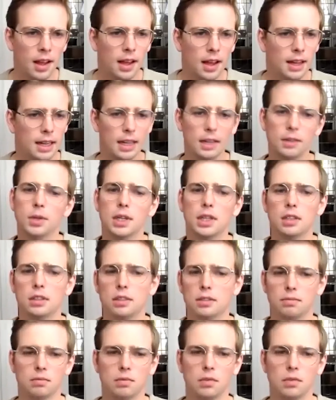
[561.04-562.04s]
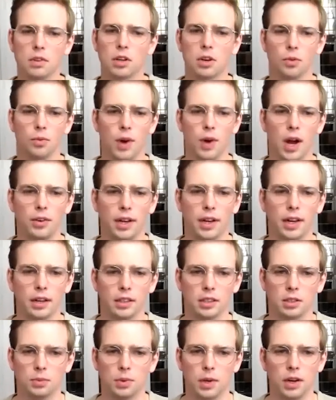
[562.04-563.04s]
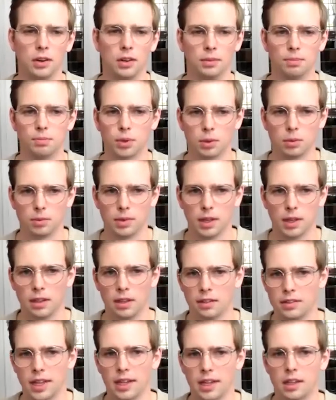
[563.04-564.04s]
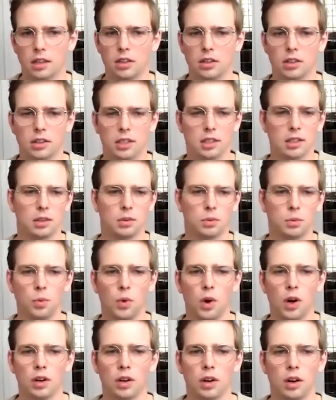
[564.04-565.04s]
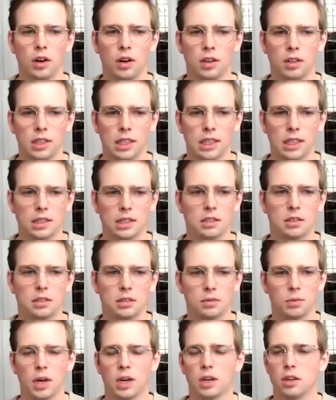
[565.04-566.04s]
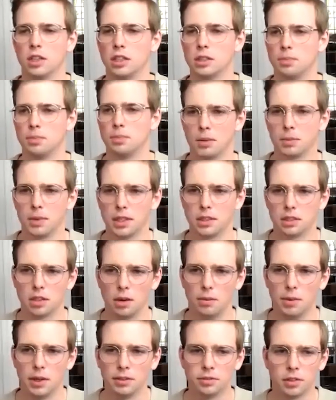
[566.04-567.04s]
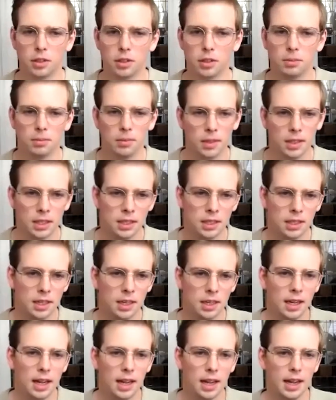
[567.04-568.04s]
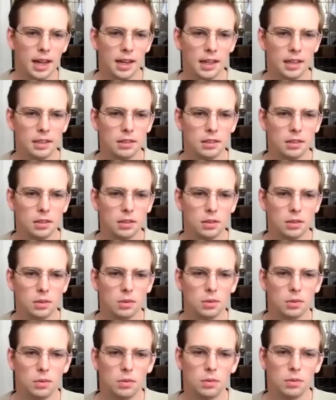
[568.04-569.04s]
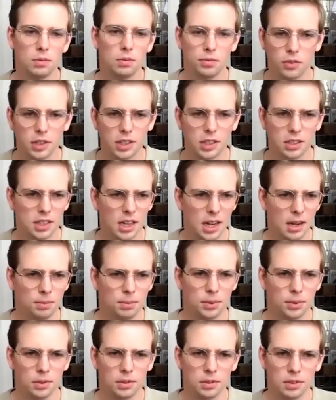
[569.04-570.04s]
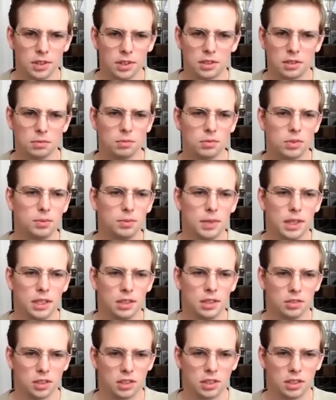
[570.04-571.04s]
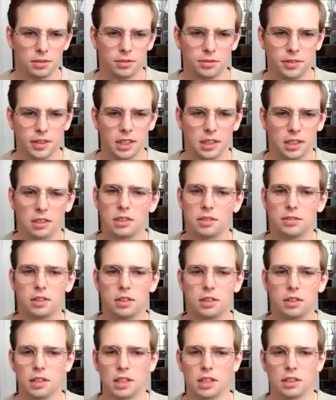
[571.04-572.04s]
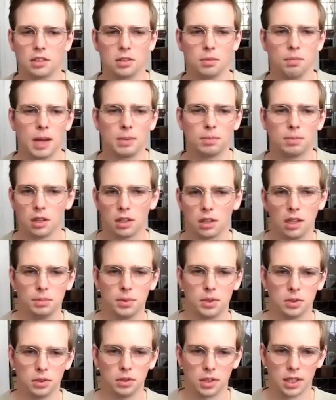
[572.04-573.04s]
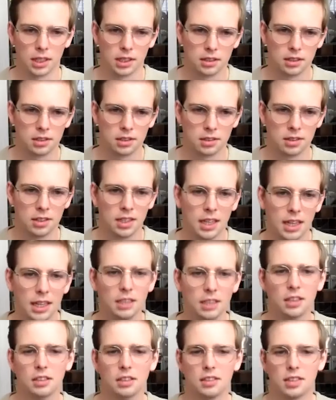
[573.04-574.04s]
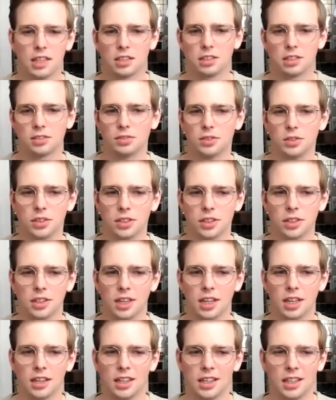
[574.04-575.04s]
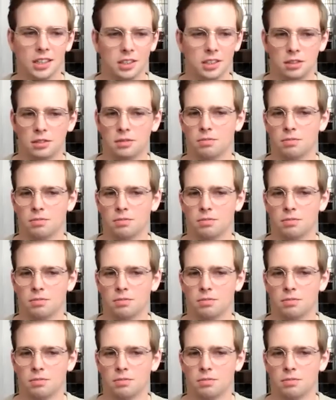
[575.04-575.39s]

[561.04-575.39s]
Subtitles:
And we could look around here as well and take a look at like where are these megabytes coming from? And for example, there's some interesting things. If you look at the Matplotlib toolkit, in the tests folder, there is